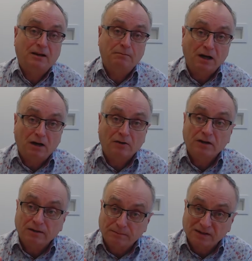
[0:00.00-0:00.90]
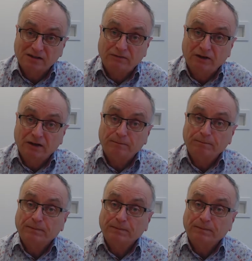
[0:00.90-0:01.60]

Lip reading: in Māori and Pacific,